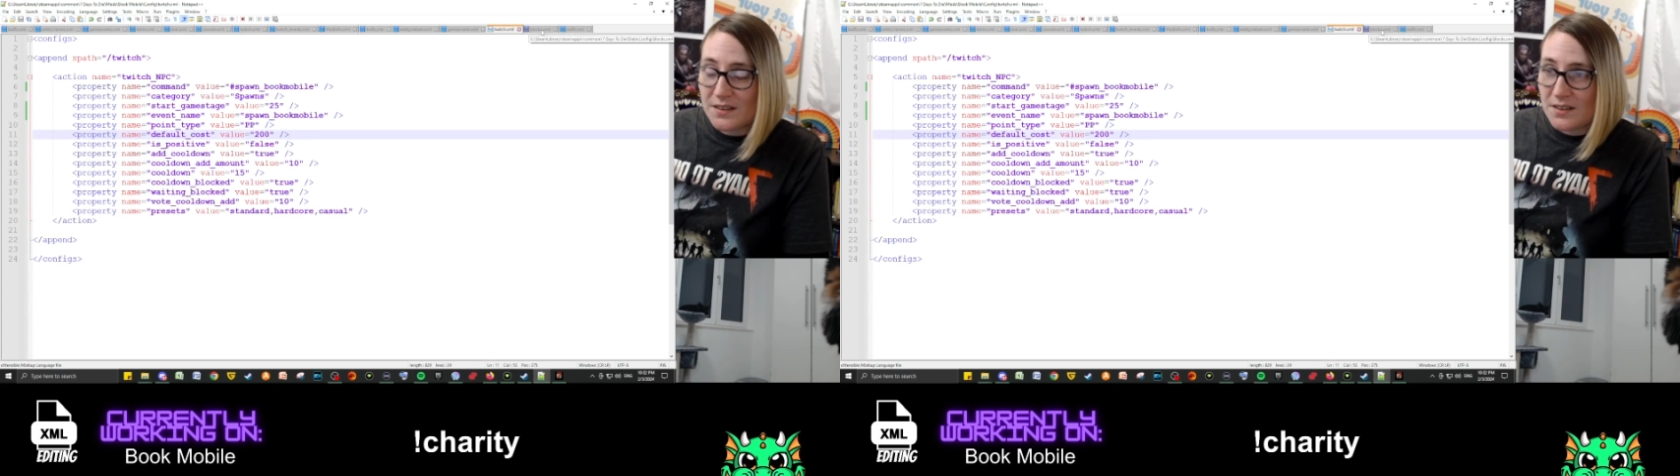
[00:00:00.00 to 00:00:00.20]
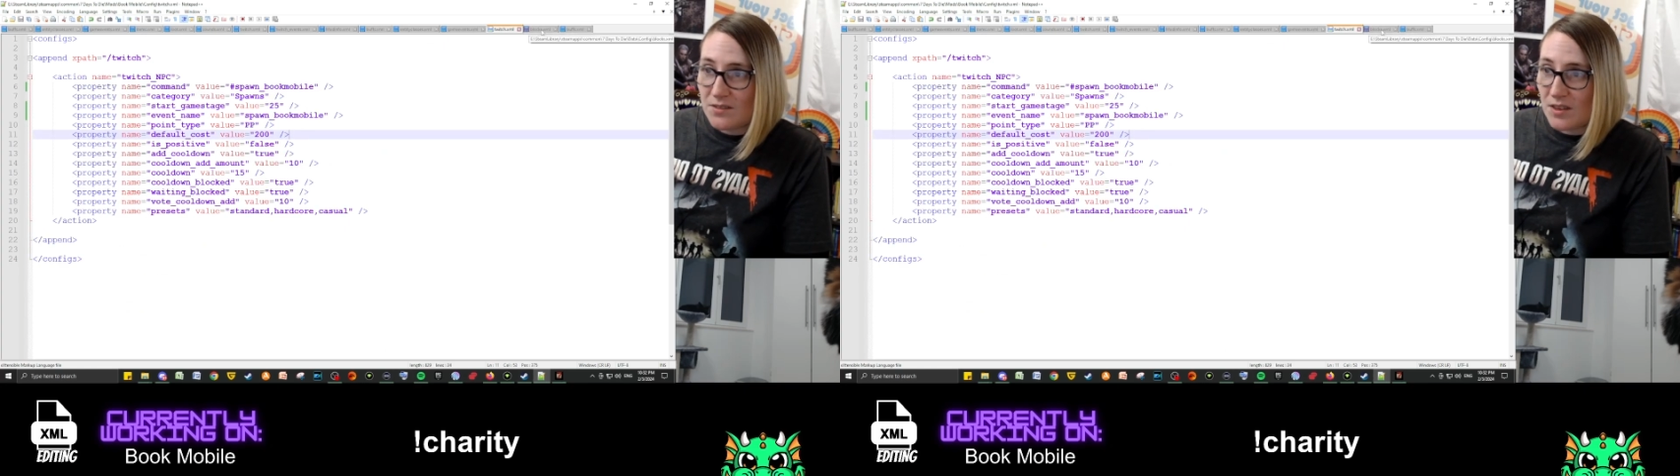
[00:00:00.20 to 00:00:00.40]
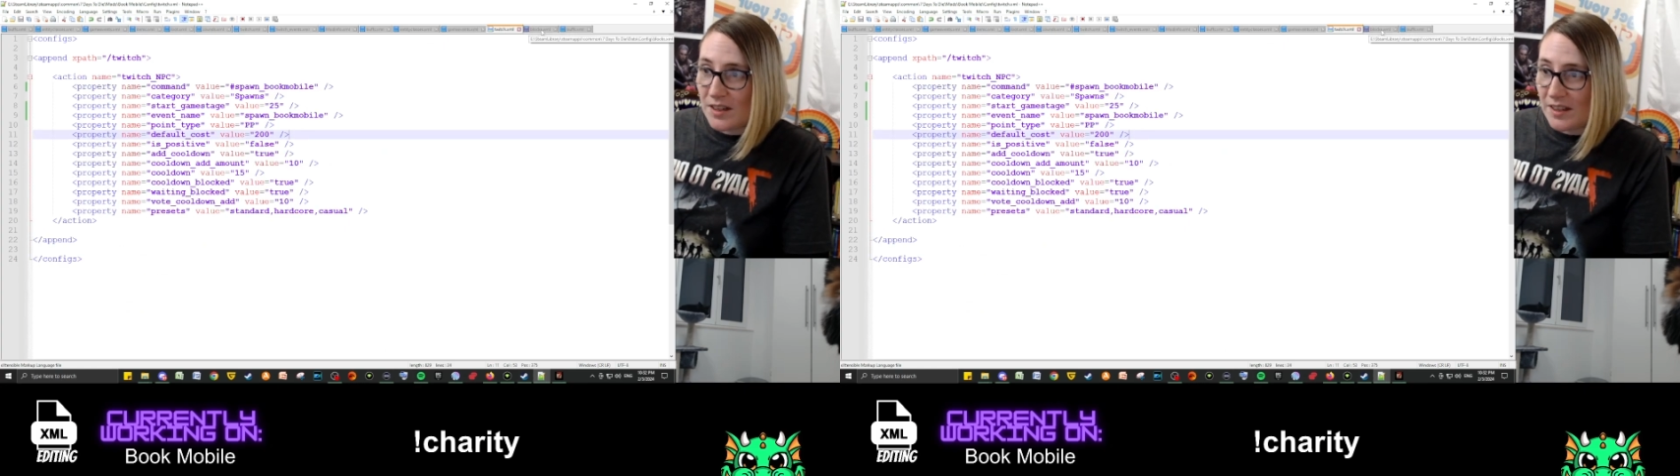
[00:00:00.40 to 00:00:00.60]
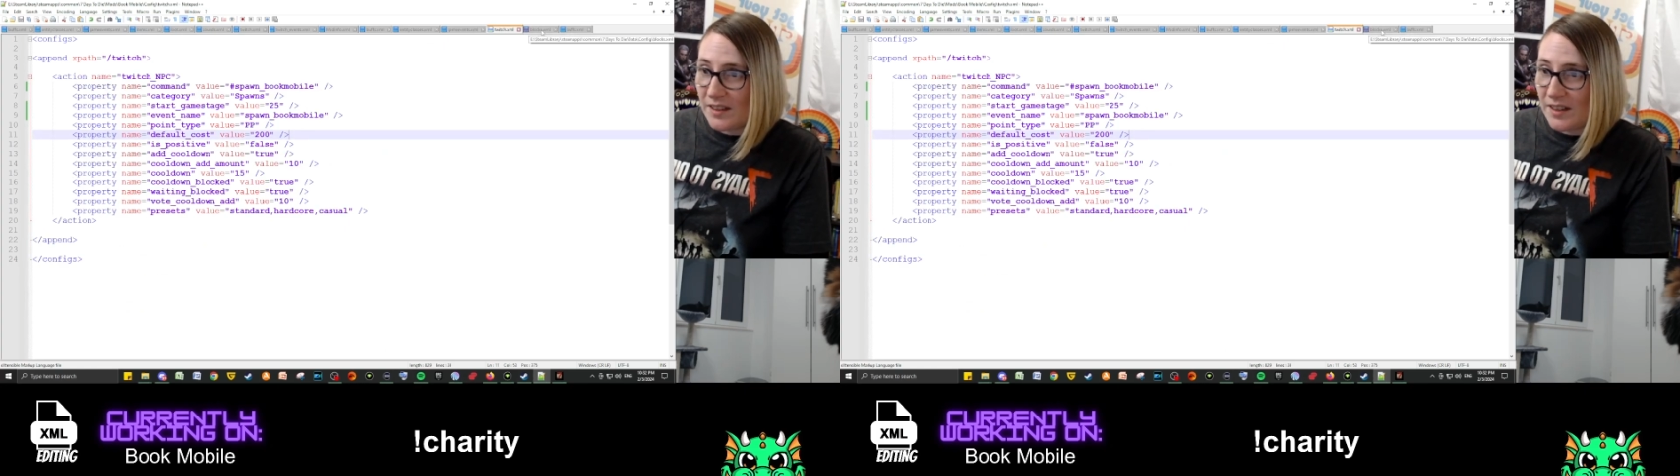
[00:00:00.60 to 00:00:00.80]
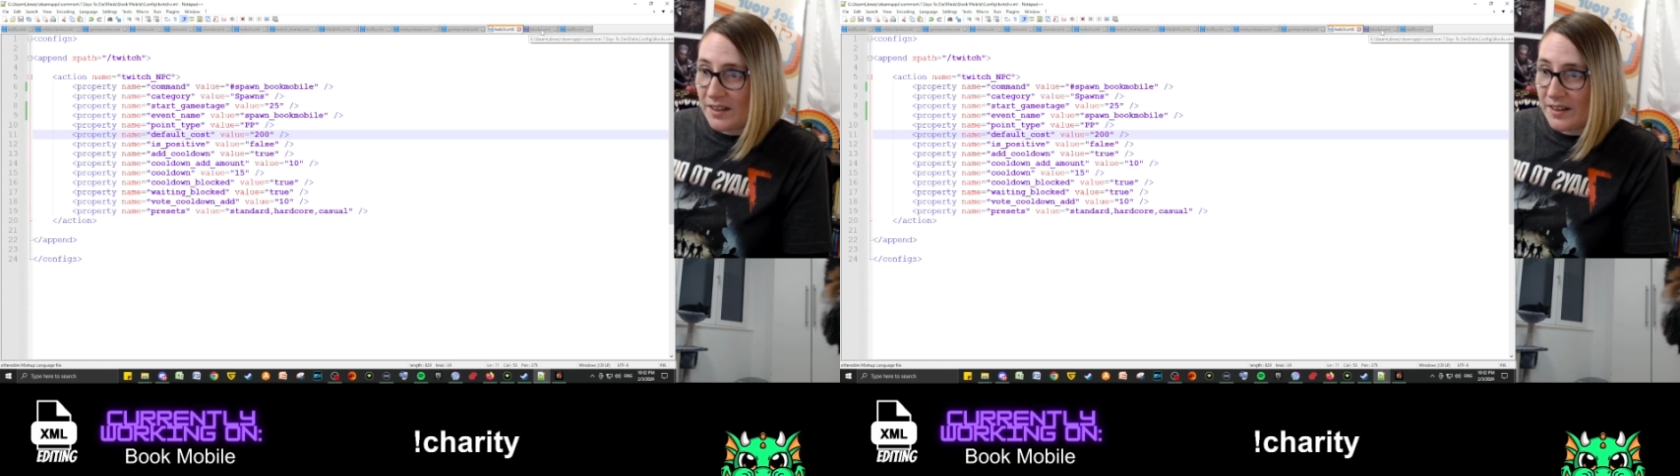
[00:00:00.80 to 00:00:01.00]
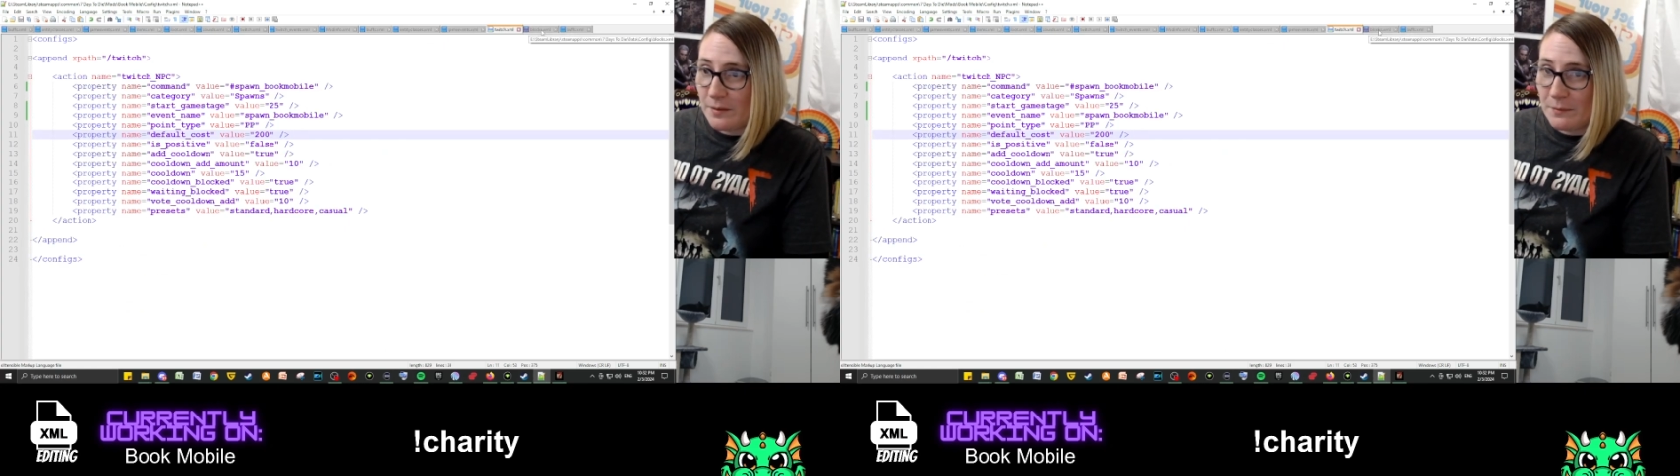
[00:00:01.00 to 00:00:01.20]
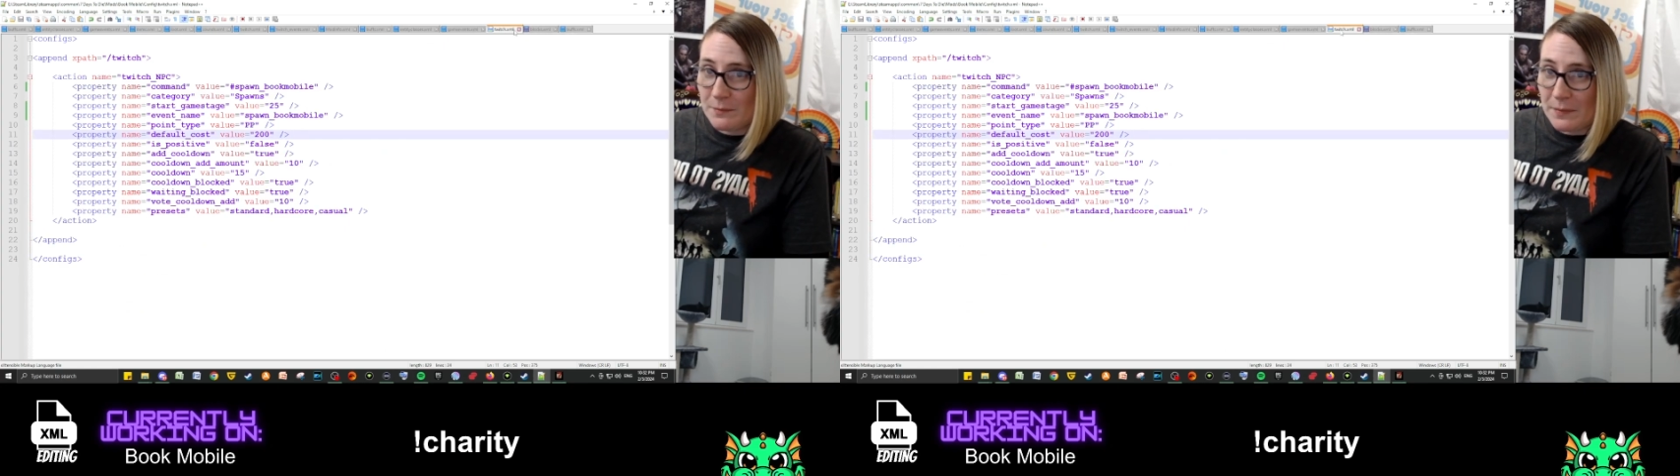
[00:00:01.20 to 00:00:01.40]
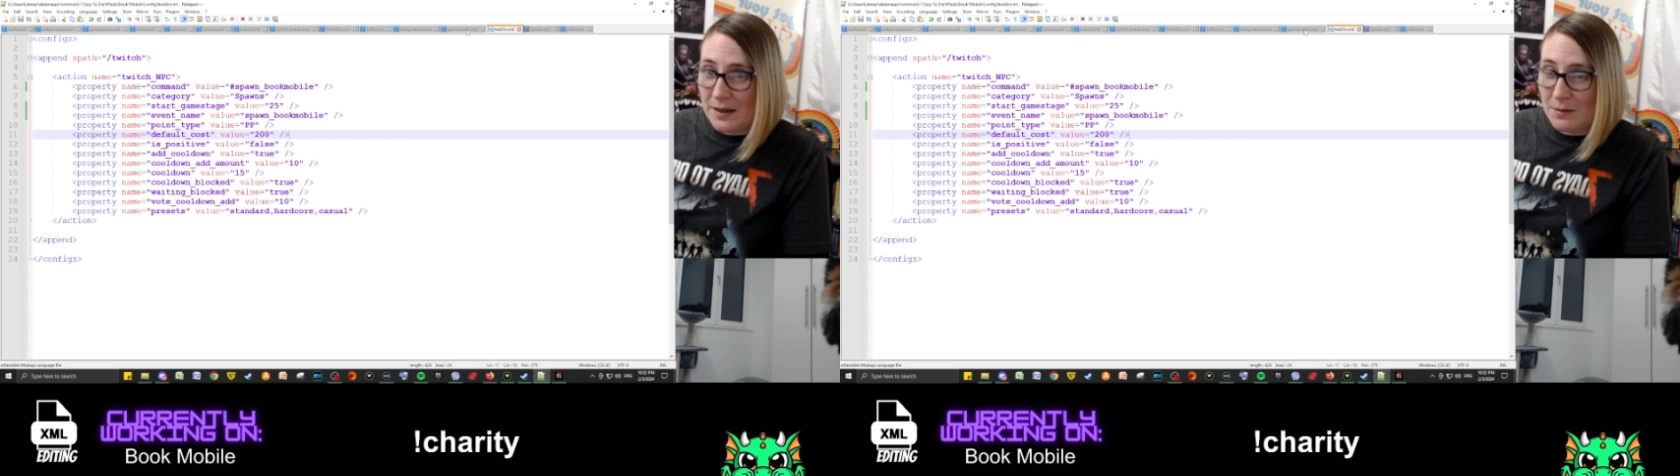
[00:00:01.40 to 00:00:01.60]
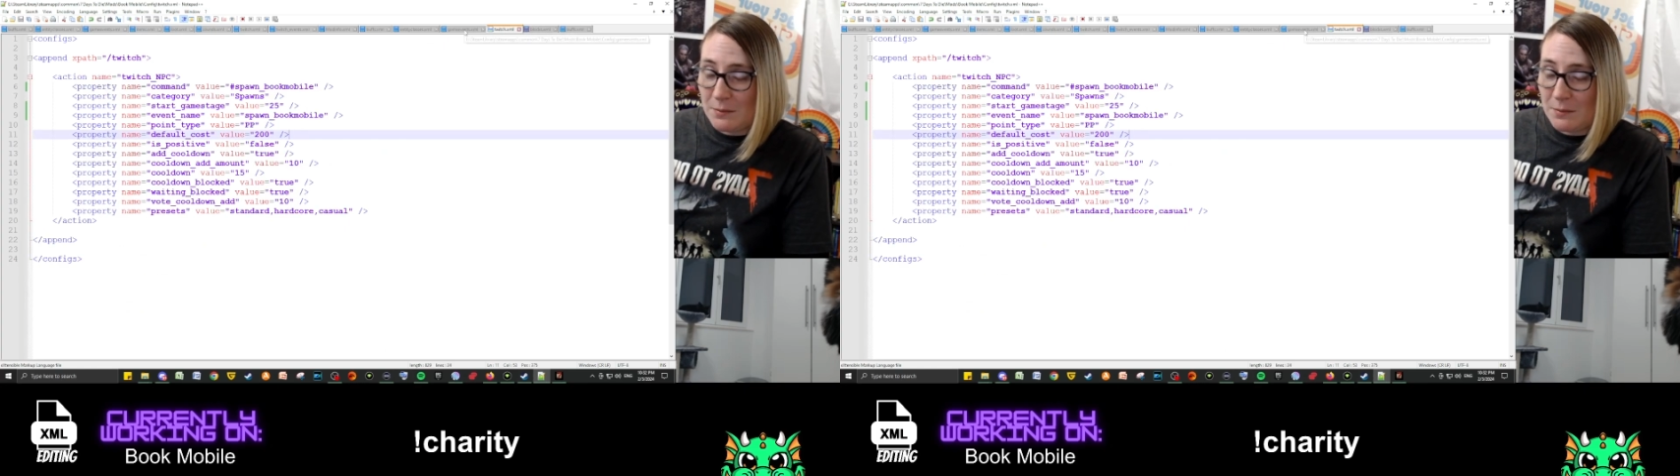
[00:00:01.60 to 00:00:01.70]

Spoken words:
for killing her. It might